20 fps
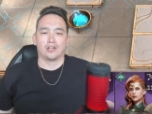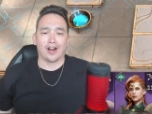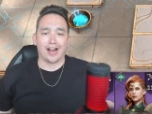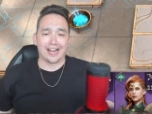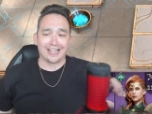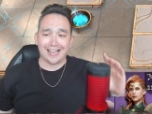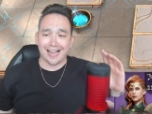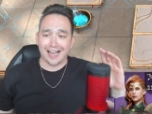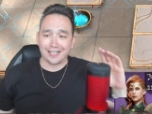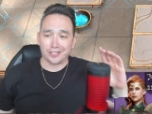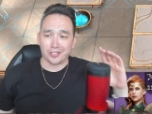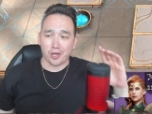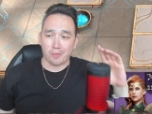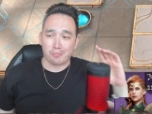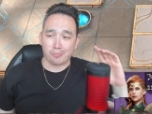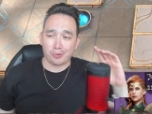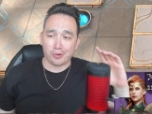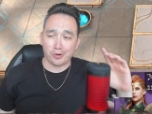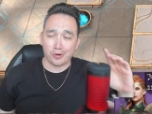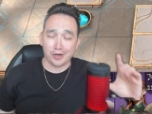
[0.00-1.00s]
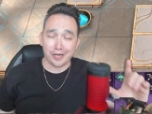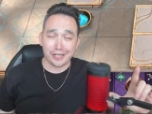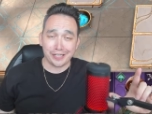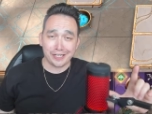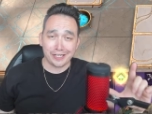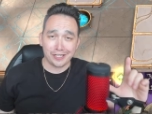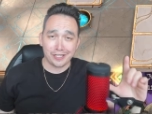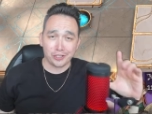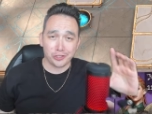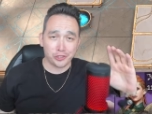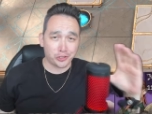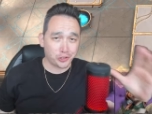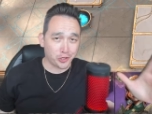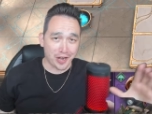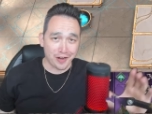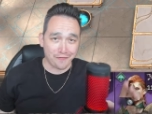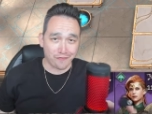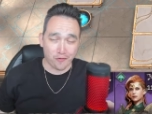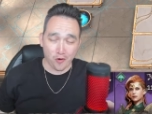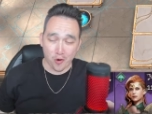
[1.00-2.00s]
All right, guys, a pretty
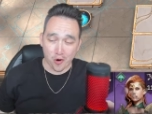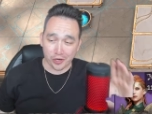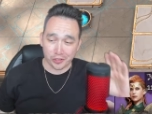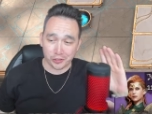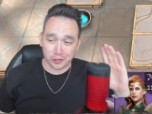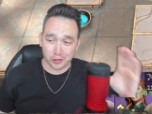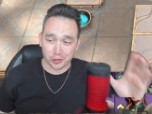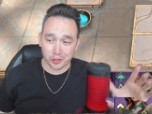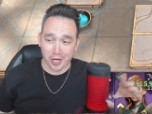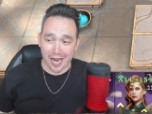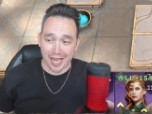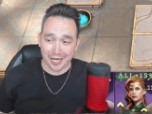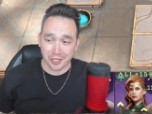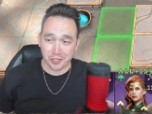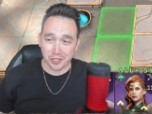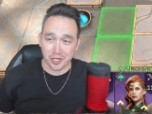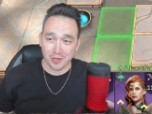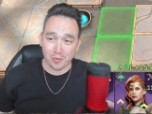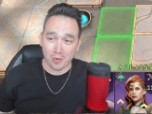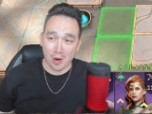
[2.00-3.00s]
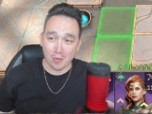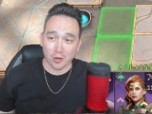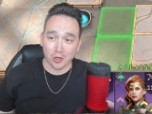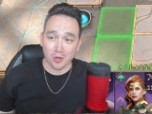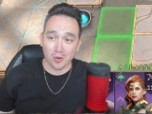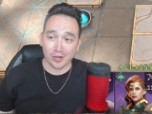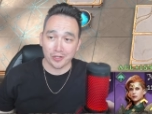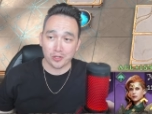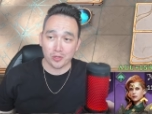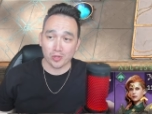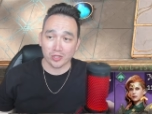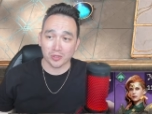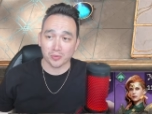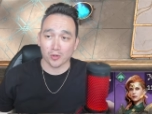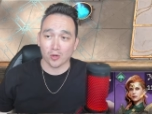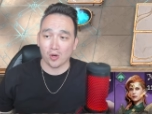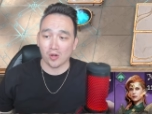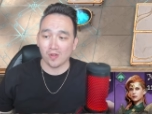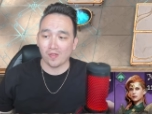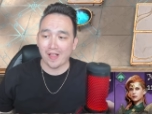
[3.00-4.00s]
straightforward strategy. What we're going to do is
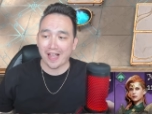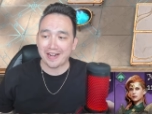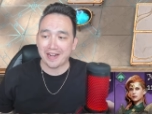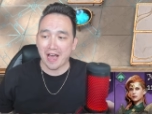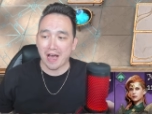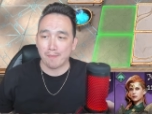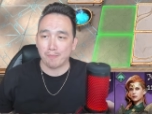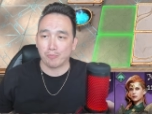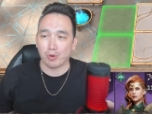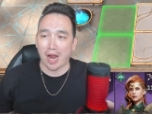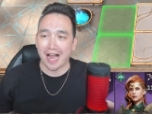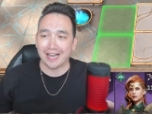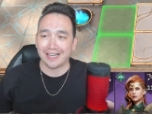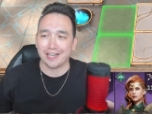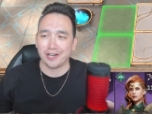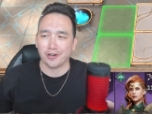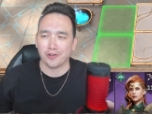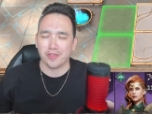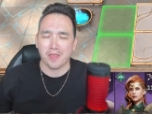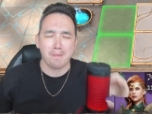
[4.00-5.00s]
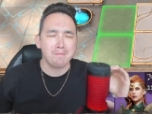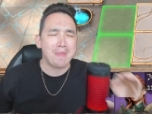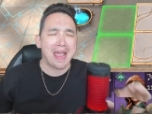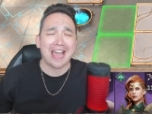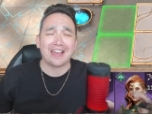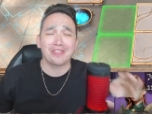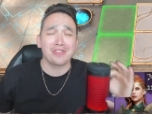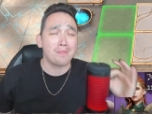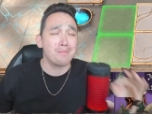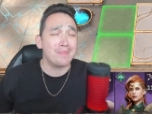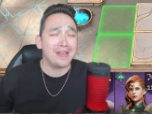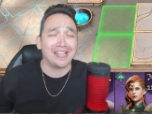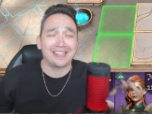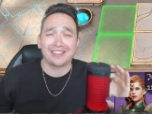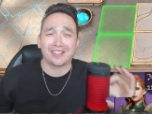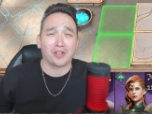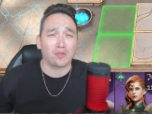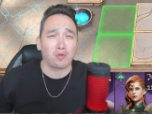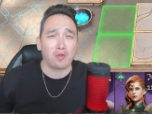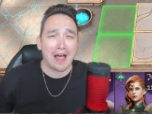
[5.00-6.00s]
we're going to lay down Brock here, the man, the
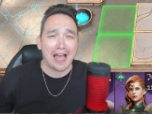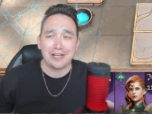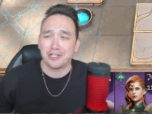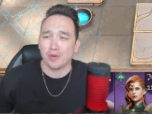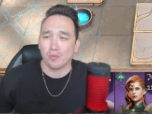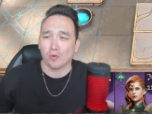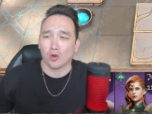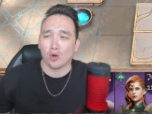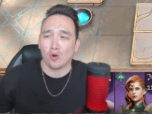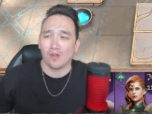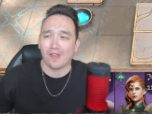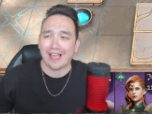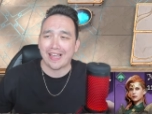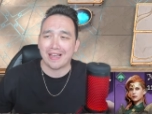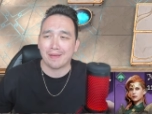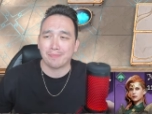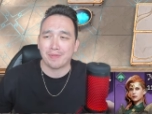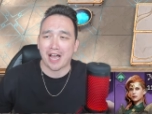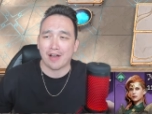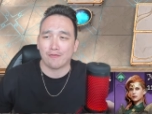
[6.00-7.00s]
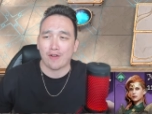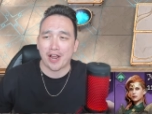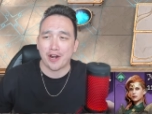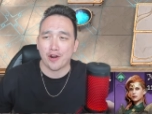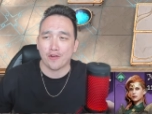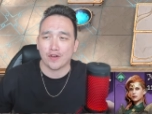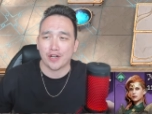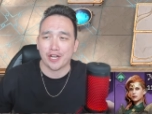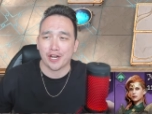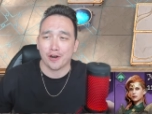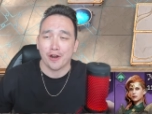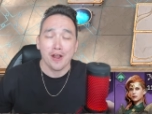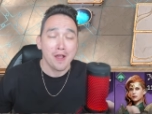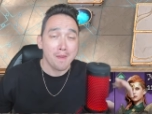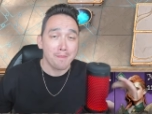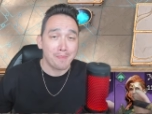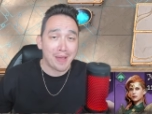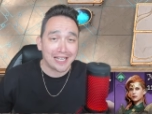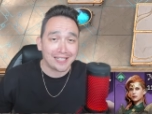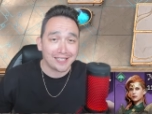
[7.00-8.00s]
myth, the legend. We're going to lay him down right over here.
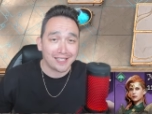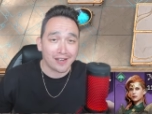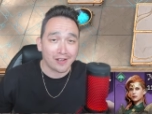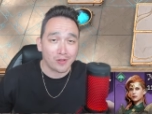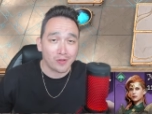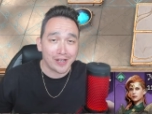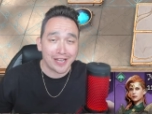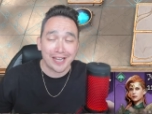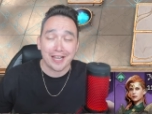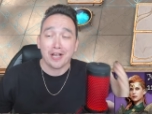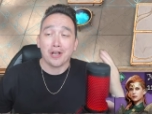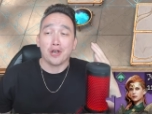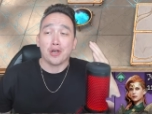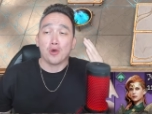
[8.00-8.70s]
Basically,